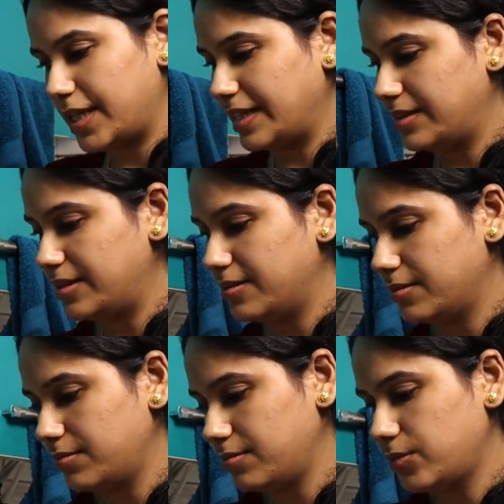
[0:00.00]
like
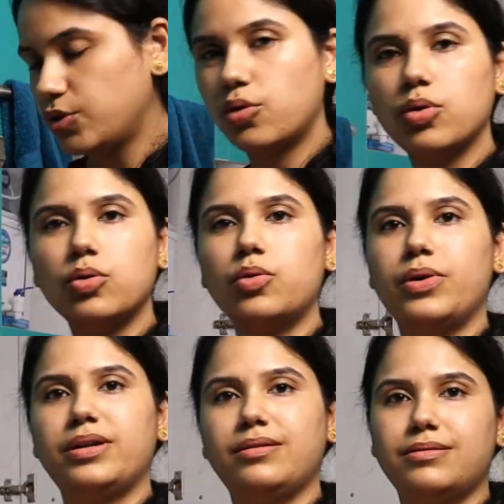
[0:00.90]
Dolo
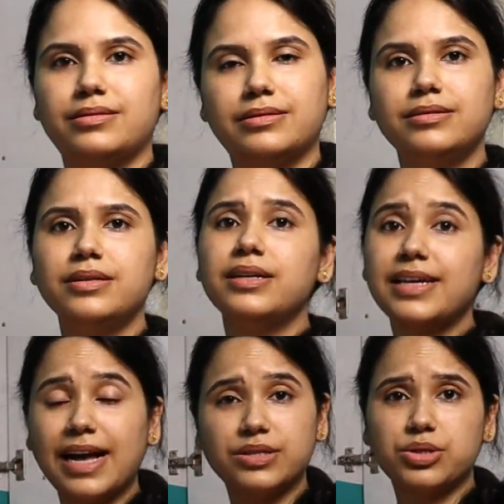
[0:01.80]
and uh,
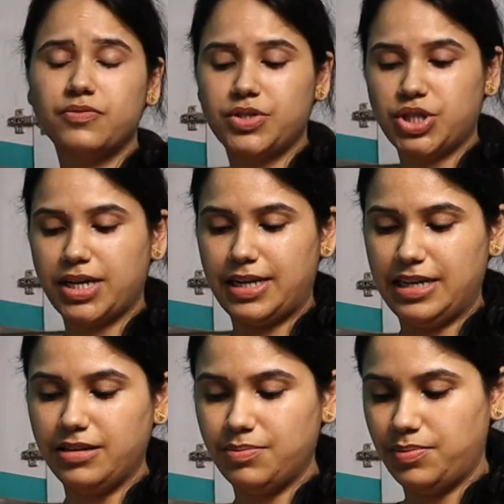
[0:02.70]
calcium which I
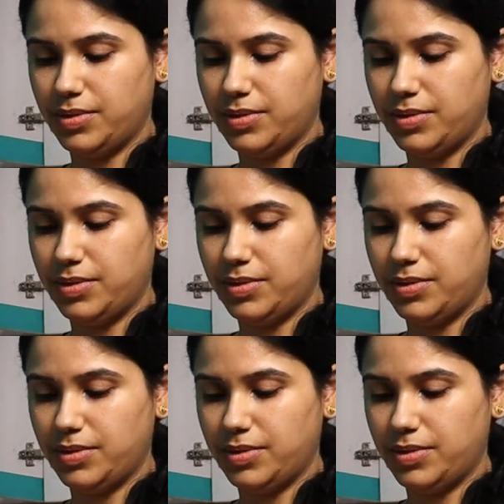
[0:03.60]
take.